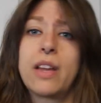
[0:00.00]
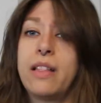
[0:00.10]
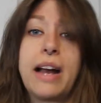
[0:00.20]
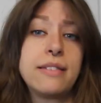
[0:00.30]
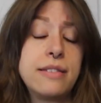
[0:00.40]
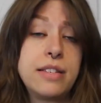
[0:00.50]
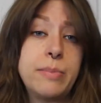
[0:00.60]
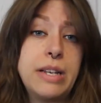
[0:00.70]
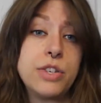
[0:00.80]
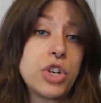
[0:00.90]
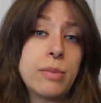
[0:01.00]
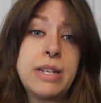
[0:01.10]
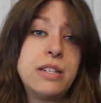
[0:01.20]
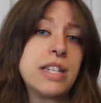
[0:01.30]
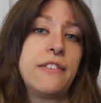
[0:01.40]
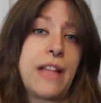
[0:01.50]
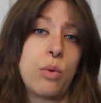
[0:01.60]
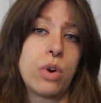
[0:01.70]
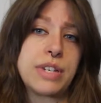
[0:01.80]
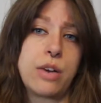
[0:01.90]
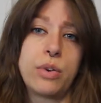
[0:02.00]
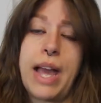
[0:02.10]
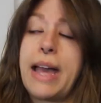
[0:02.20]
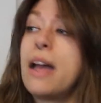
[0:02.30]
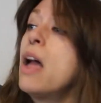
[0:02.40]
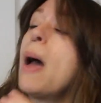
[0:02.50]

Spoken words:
that's to be determined if that worked out okay.